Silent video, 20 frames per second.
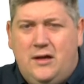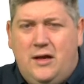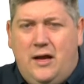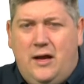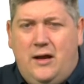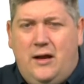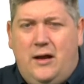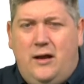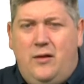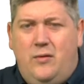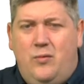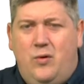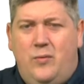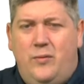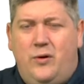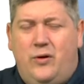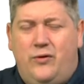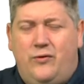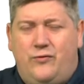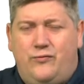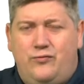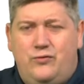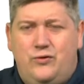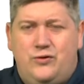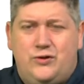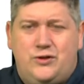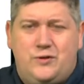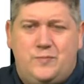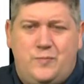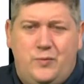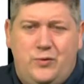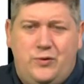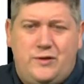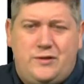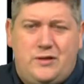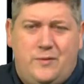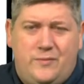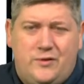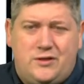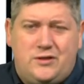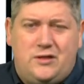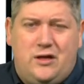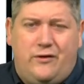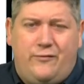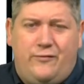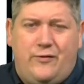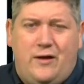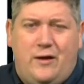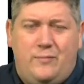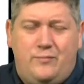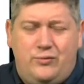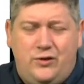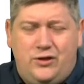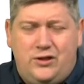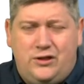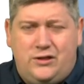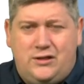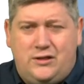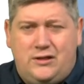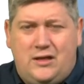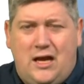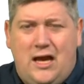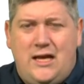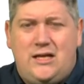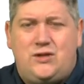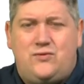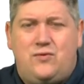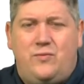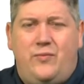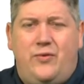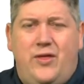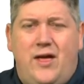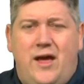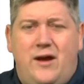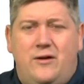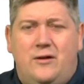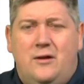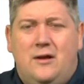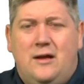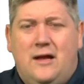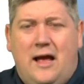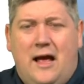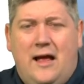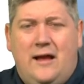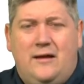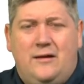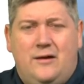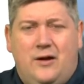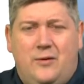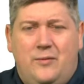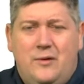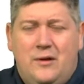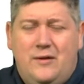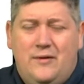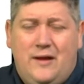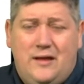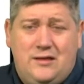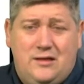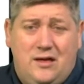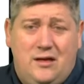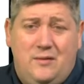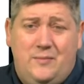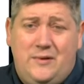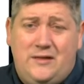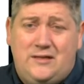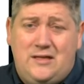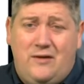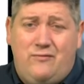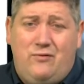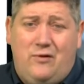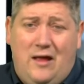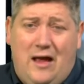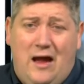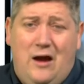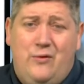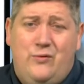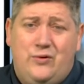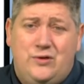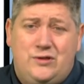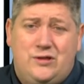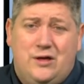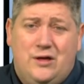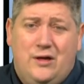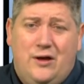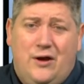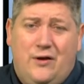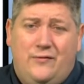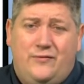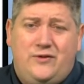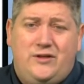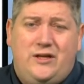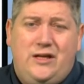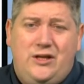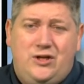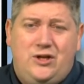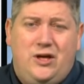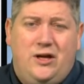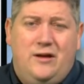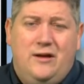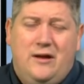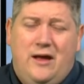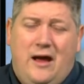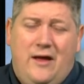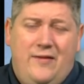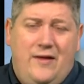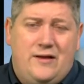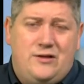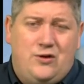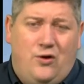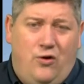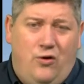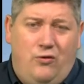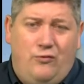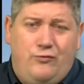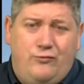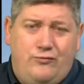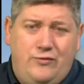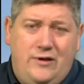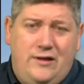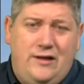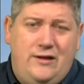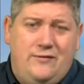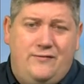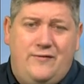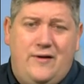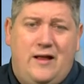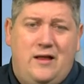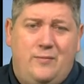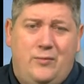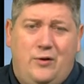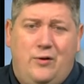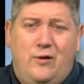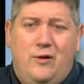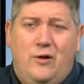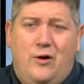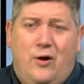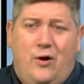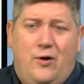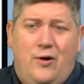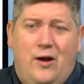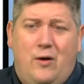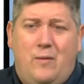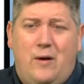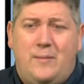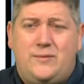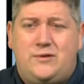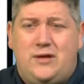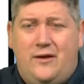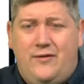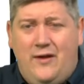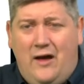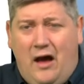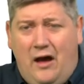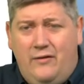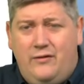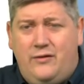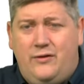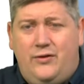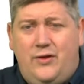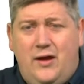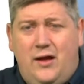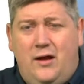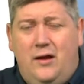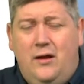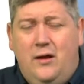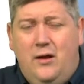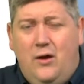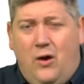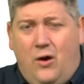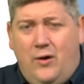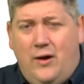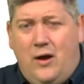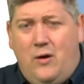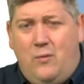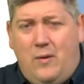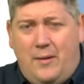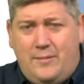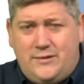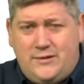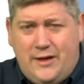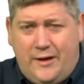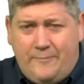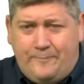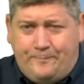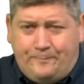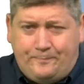uh, at the moment on the fruit of the Spirit. Some of the stuff that I'm preaching today is from there, and uh, that's going to be several hours of teaching, and that's all freely available on our website. The other thing on our website,